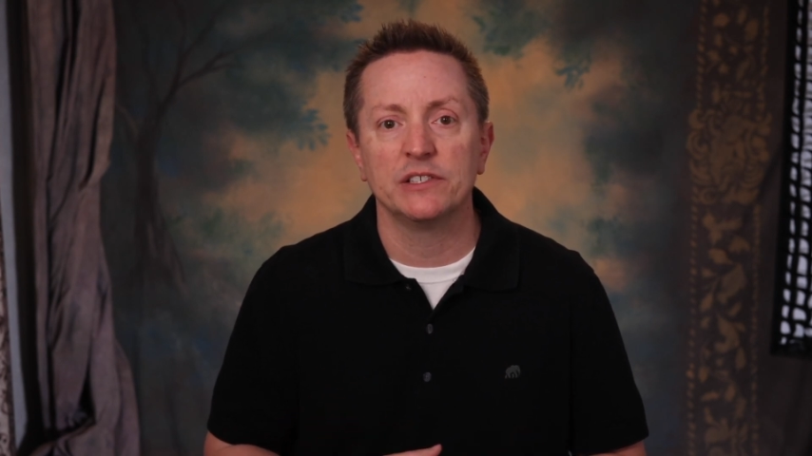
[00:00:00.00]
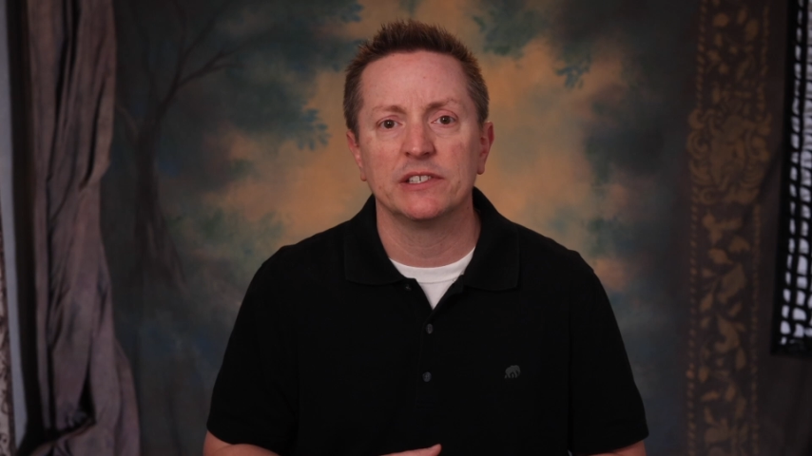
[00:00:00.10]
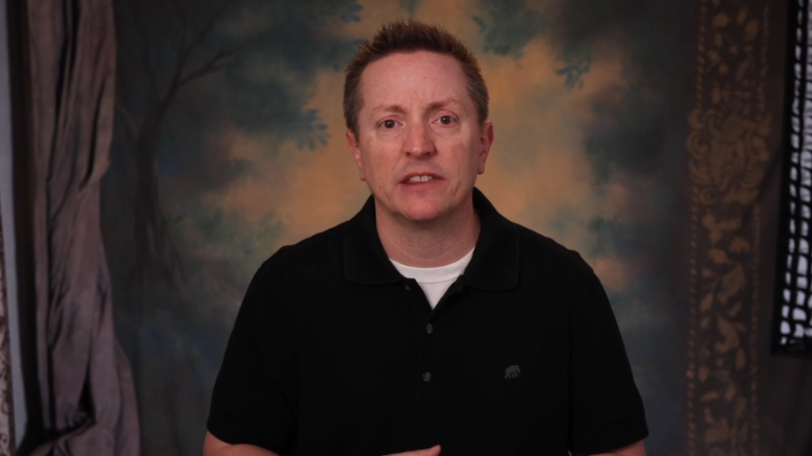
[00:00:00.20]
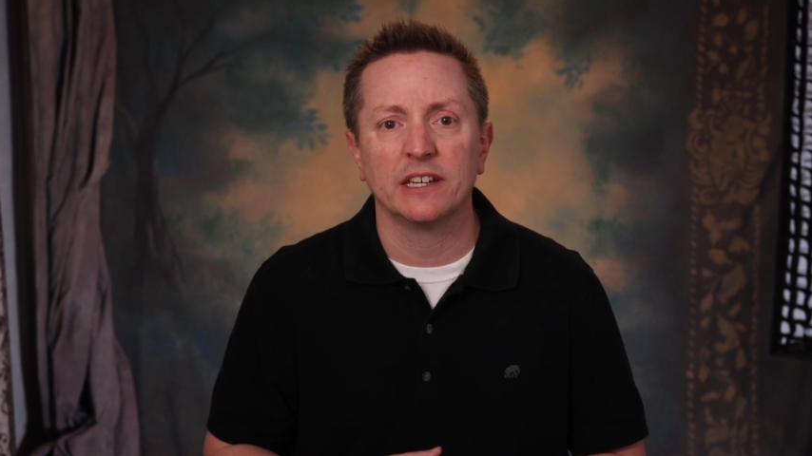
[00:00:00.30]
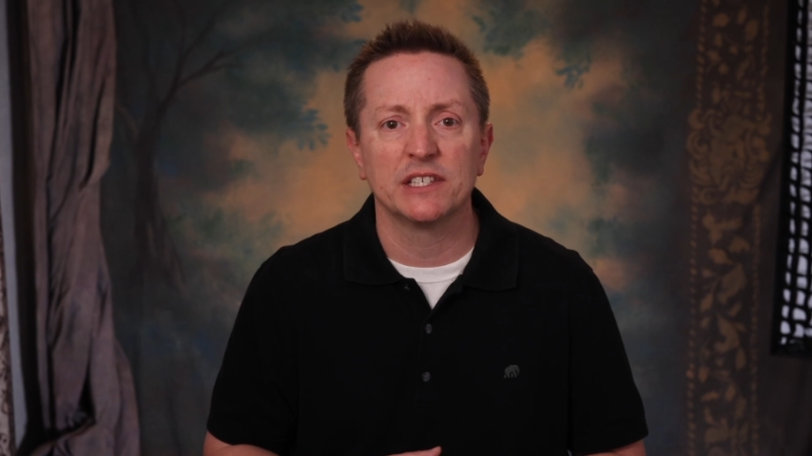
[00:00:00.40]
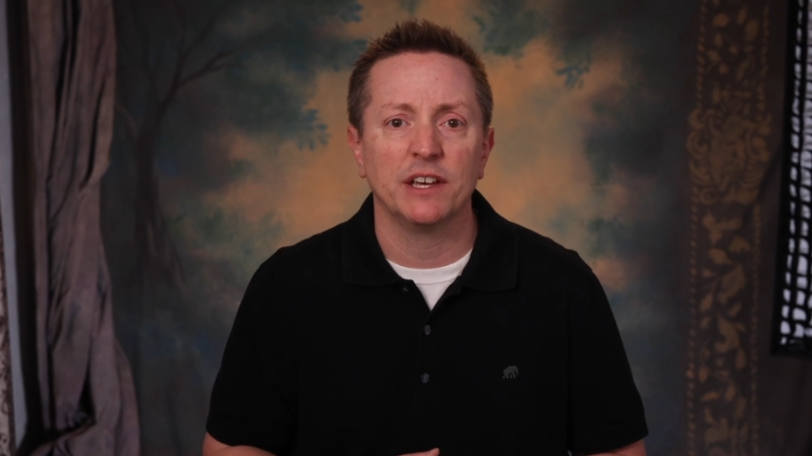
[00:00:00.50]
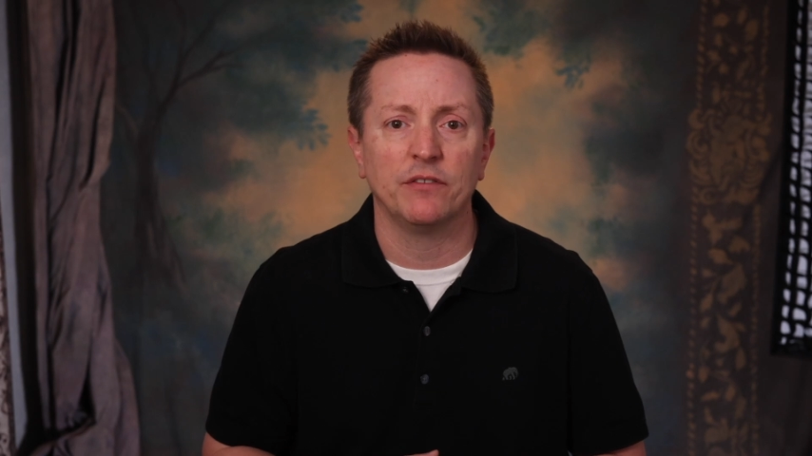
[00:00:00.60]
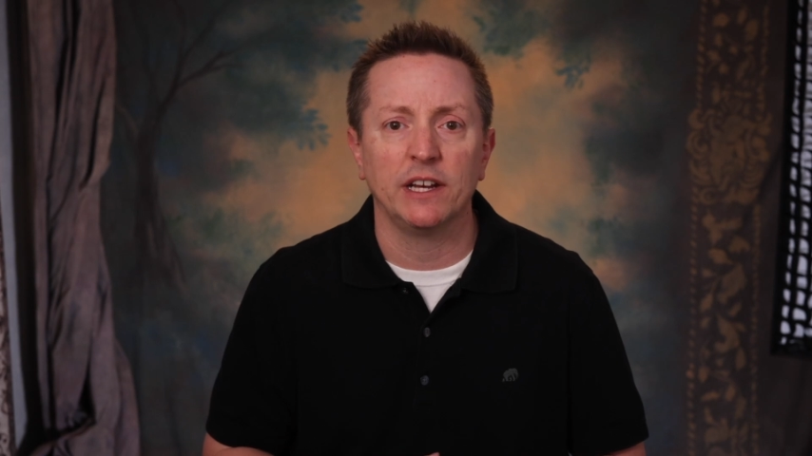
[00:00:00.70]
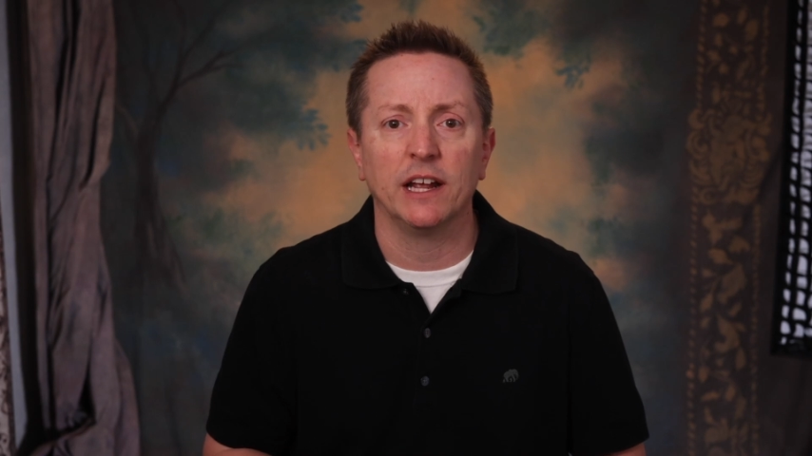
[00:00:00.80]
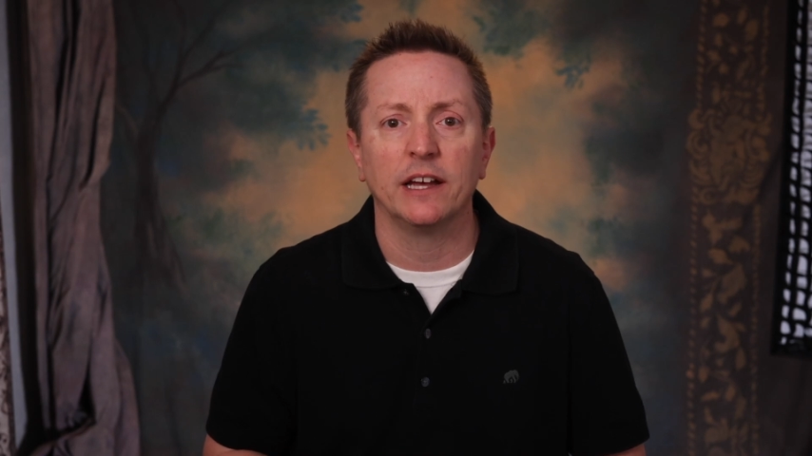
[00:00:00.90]
is I think
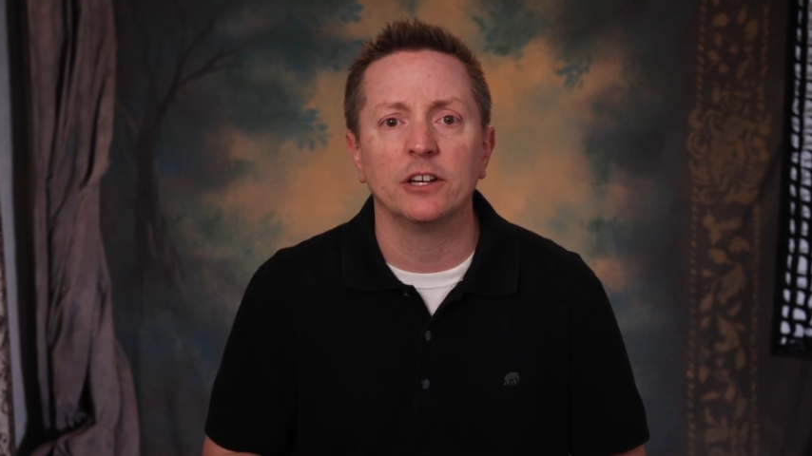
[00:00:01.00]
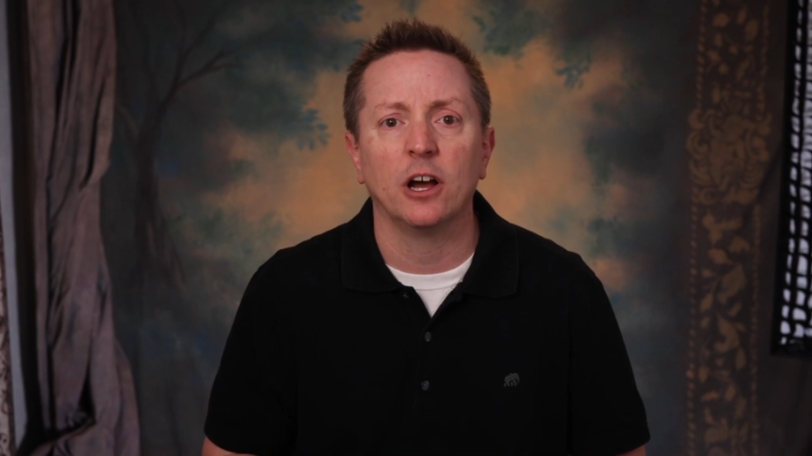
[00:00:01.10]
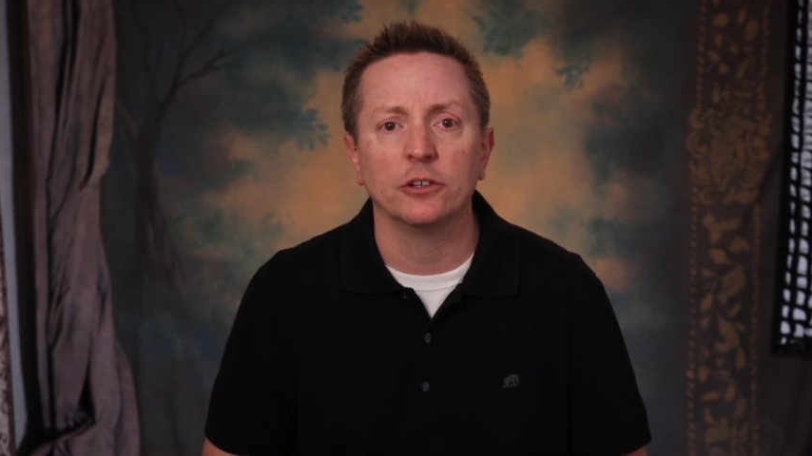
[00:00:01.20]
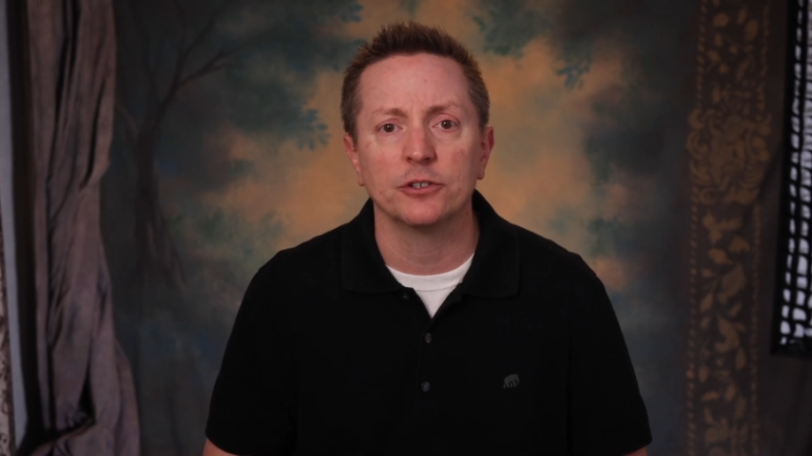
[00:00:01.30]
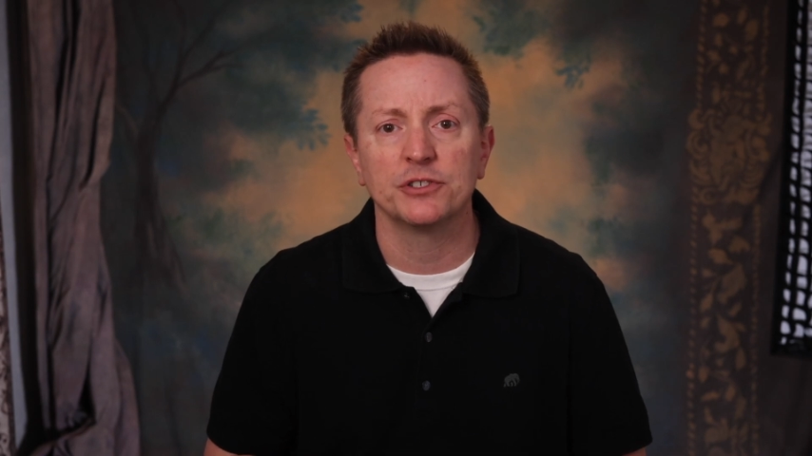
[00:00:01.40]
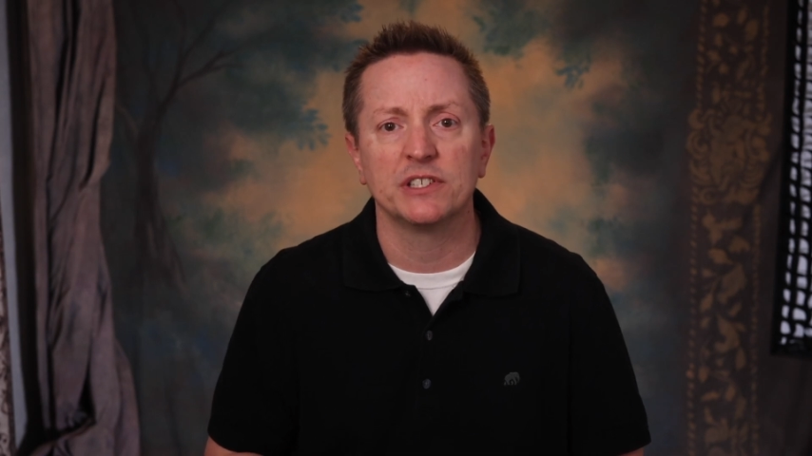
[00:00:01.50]
seventy nine dollars.